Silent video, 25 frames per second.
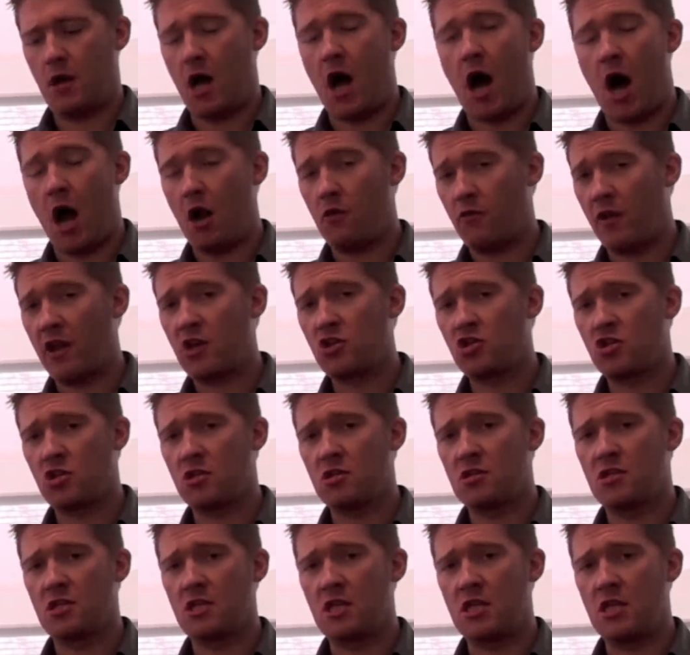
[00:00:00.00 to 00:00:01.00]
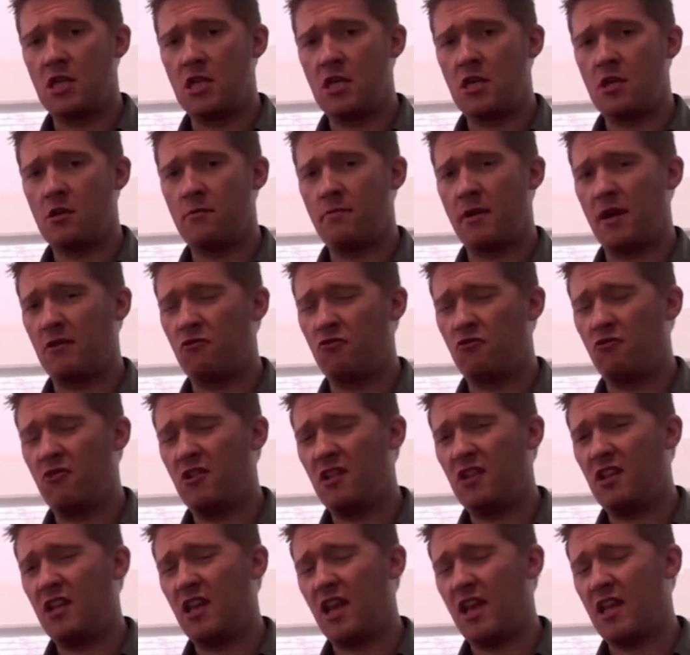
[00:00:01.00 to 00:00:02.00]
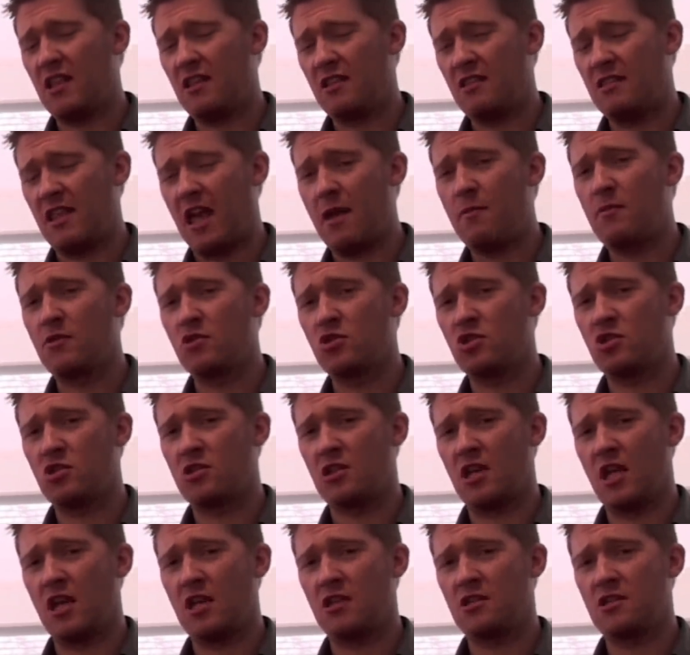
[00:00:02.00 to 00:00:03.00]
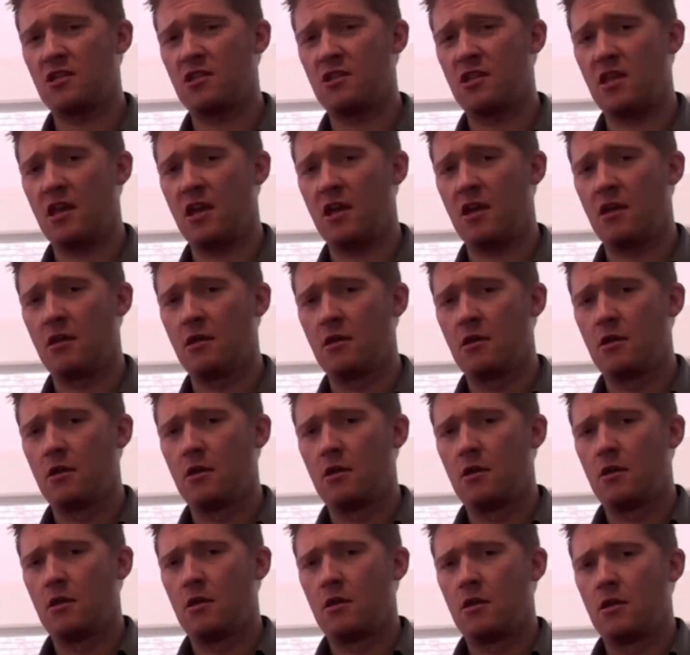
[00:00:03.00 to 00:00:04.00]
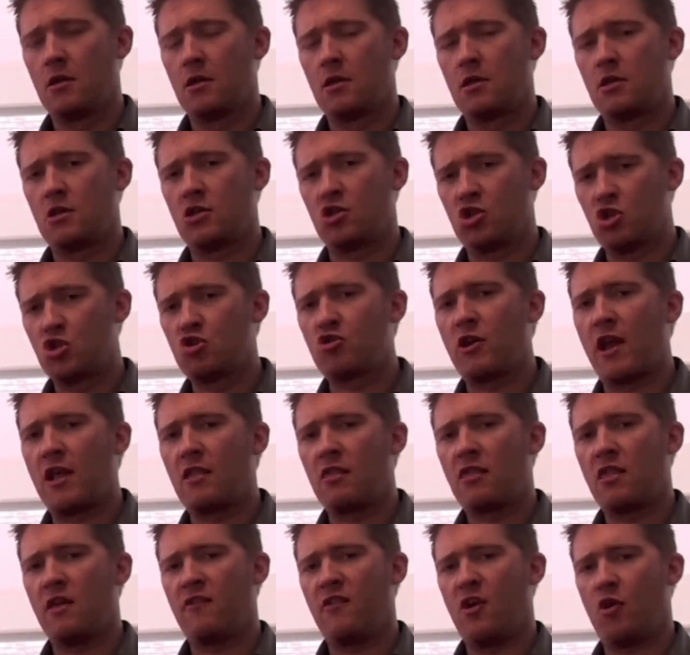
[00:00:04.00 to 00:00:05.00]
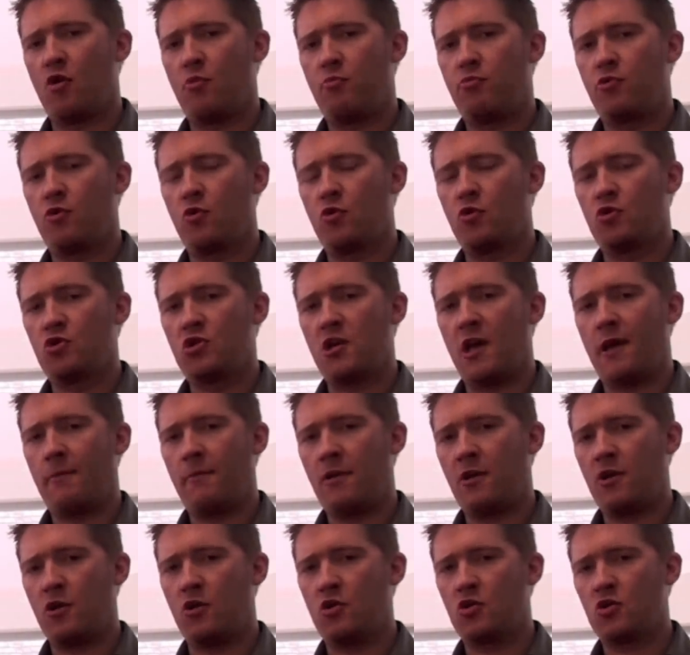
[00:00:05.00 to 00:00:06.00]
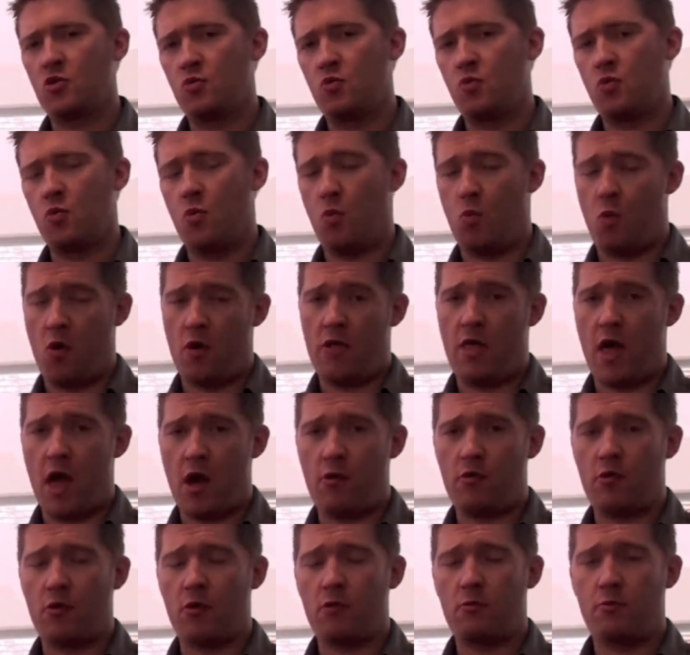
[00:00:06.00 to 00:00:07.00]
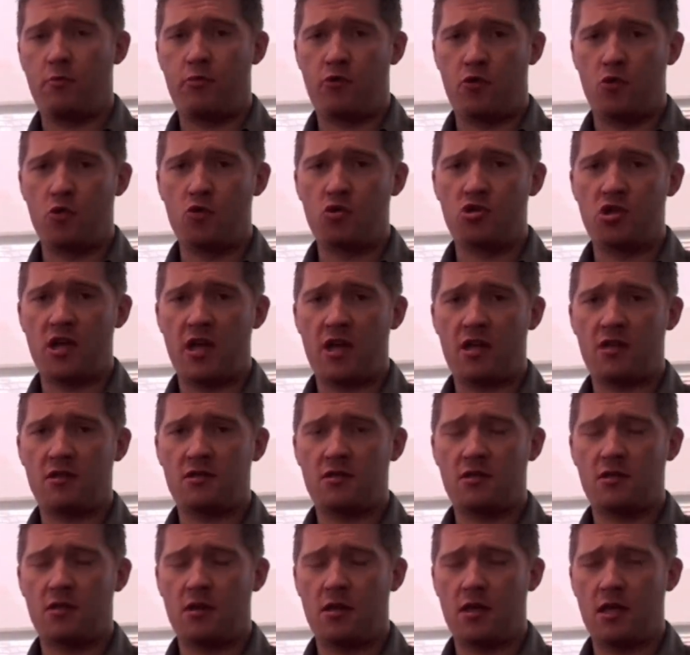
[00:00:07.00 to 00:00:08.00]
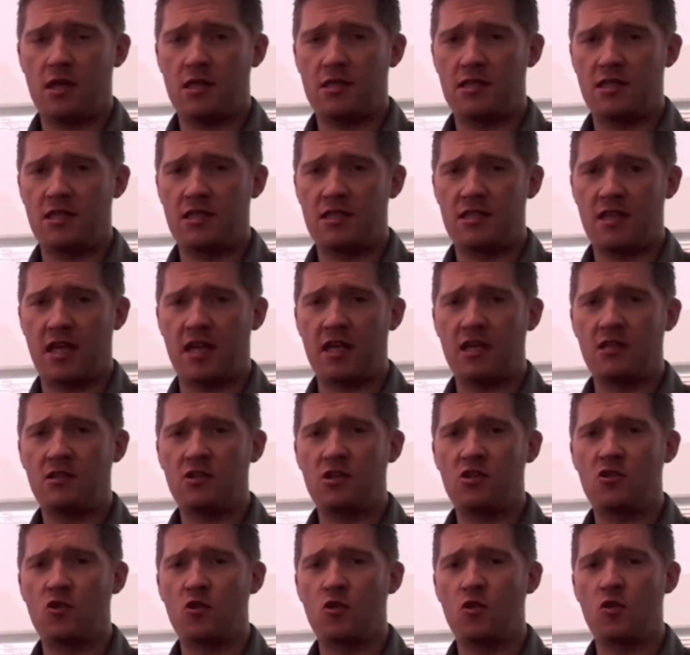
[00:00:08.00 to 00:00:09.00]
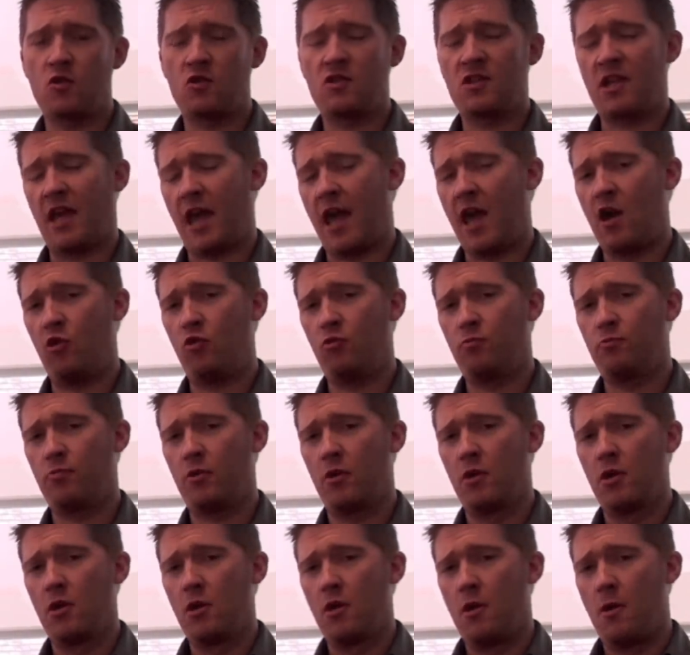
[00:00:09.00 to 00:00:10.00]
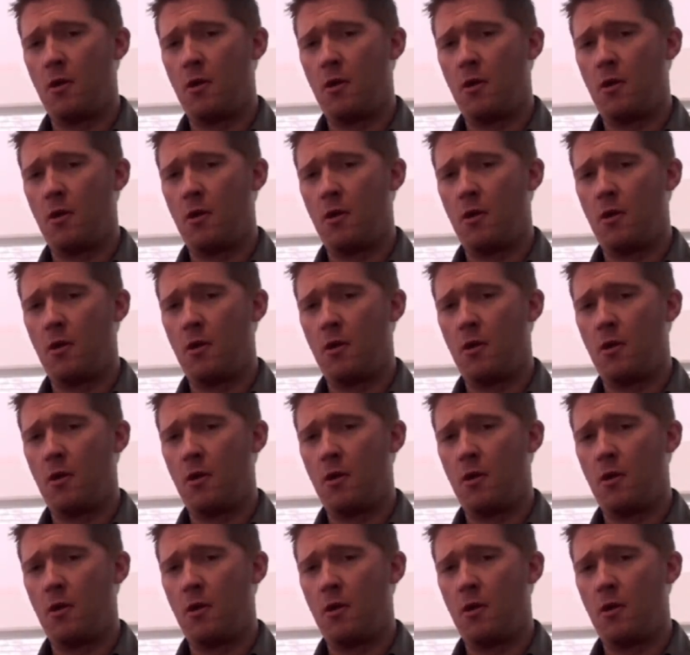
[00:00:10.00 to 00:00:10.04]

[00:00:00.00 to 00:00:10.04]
heart-wrenching to hear, but really it demonstrates the strength of our project, because what our project is designed to do is to help